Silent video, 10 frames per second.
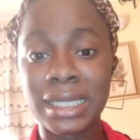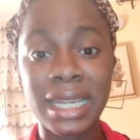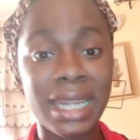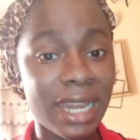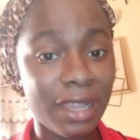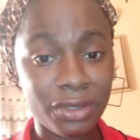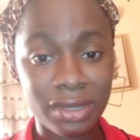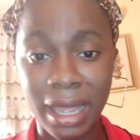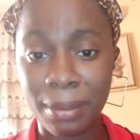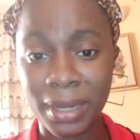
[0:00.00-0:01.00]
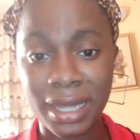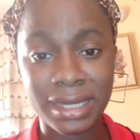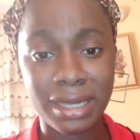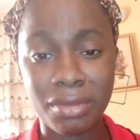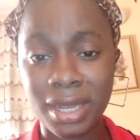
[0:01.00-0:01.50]
left that place
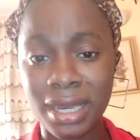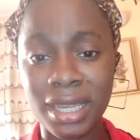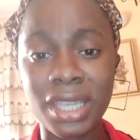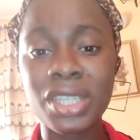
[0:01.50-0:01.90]
immediately.